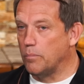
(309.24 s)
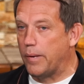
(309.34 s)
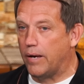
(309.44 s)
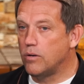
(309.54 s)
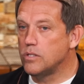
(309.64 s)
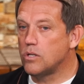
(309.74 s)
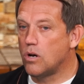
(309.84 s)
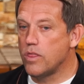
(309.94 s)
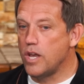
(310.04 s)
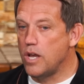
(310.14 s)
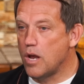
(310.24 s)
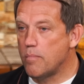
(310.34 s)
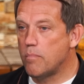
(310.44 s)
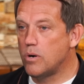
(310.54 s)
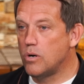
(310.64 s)
Parents are the
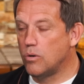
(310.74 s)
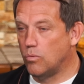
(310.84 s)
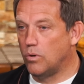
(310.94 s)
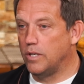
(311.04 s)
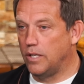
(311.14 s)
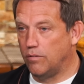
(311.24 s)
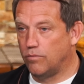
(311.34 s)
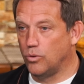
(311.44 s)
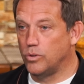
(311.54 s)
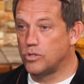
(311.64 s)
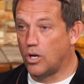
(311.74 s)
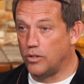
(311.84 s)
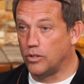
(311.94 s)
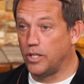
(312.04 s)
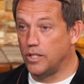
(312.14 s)
number one influence on
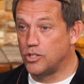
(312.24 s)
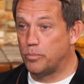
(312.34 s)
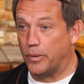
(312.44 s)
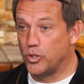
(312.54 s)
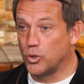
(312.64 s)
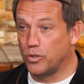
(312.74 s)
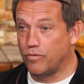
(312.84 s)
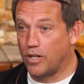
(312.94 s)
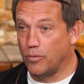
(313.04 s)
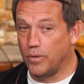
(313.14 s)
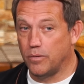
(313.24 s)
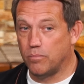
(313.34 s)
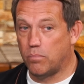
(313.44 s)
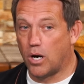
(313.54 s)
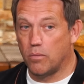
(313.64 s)
their kids' spiritual development,
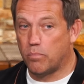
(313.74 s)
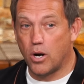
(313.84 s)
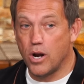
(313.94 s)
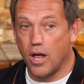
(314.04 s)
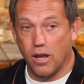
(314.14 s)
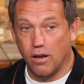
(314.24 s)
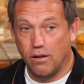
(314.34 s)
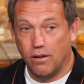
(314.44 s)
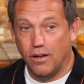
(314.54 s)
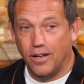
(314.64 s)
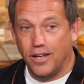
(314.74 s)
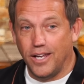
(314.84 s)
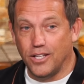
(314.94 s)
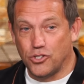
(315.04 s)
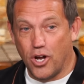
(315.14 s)
bar, bar none.
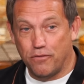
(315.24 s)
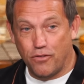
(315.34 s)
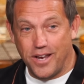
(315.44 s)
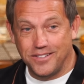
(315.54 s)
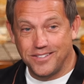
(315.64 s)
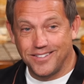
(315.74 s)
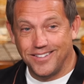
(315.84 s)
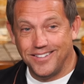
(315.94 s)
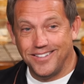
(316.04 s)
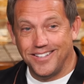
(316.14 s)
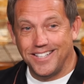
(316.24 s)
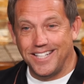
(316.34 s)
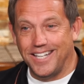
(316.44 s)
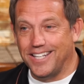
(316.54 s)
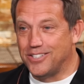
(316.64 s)
It's not friends,
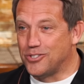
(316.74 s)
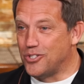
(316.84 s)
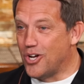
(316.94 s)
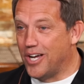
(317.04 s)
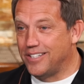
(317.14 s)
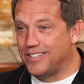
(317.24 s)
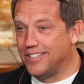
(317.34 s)
it's not